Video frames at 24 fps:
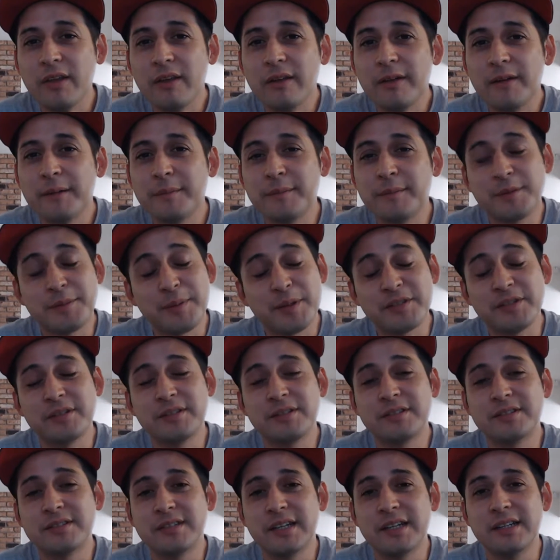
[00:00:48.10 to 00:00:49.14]
Especially in the
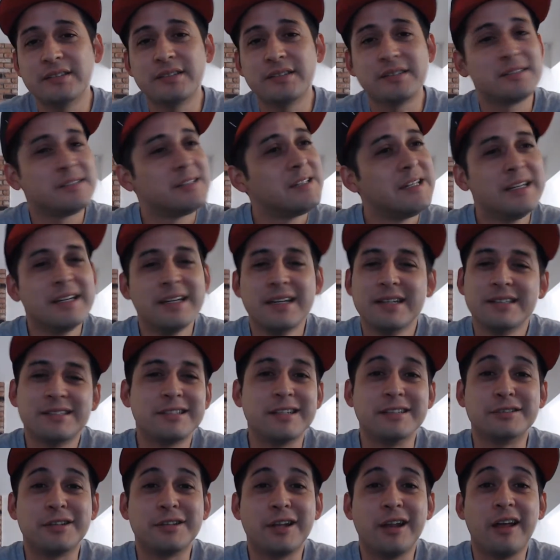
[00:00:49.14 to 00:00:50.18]
States, it's
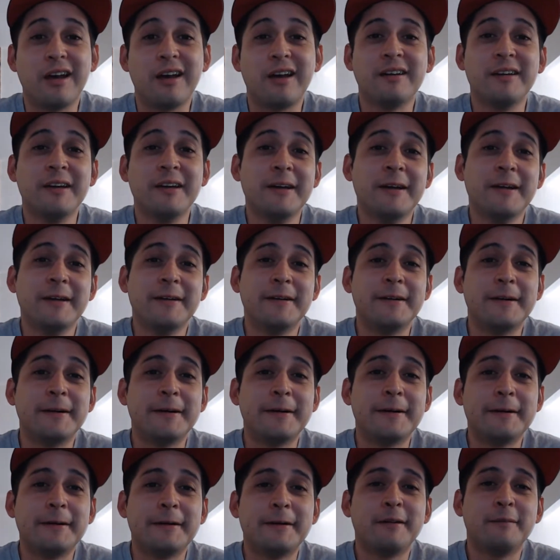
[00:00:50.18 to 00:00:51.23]
against the law.
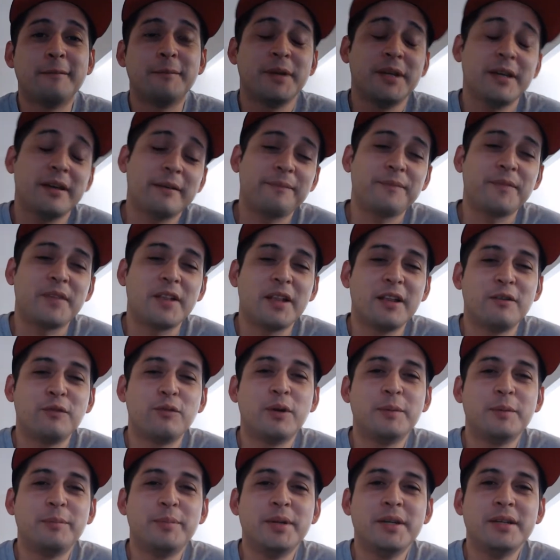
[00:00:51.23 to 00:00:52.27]
But yeah, love
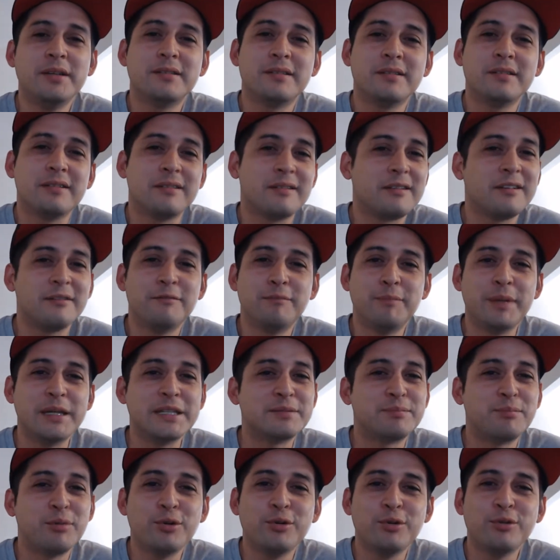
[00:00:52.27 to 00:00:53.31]
One Piece, love Binks
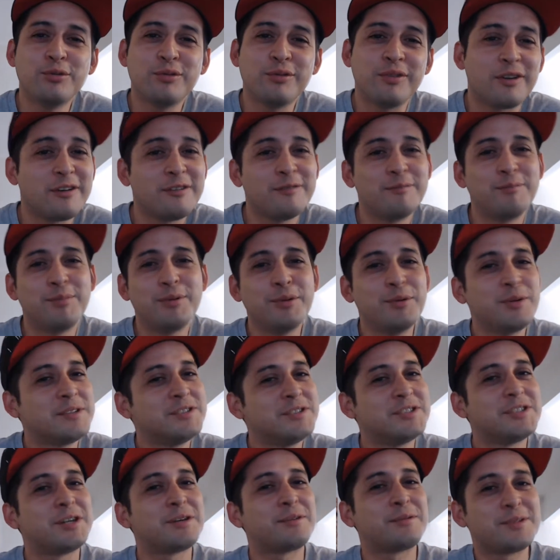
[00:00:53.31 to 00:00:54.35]
Brew, love Brew in
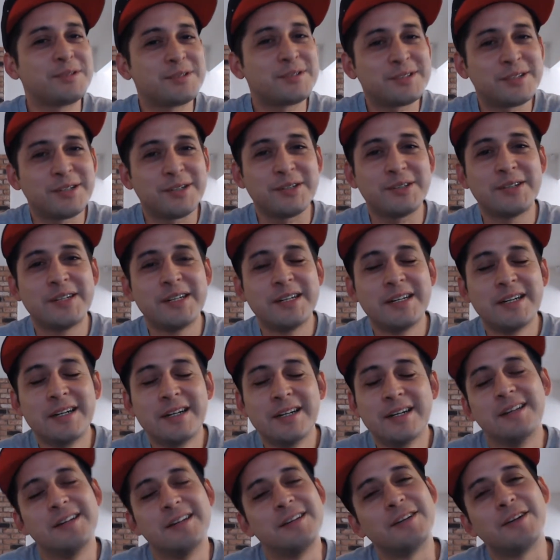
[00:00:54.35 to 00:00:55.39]
general. So
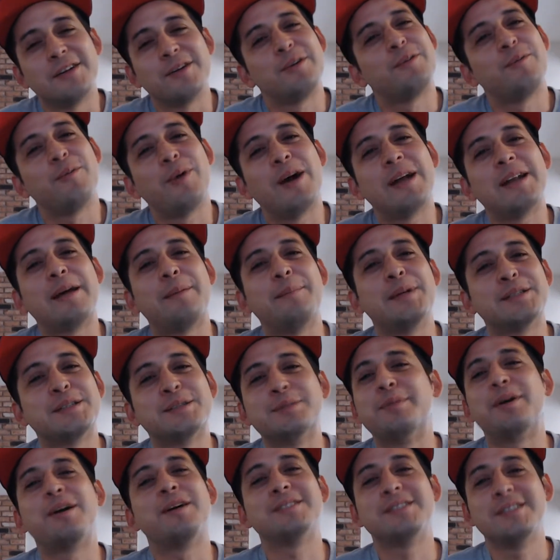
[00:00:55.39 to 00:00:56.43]
why not mix them
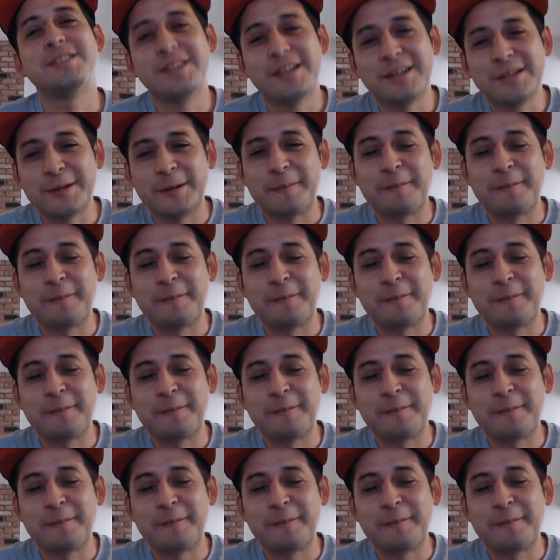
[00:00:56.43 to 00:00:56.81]
all together?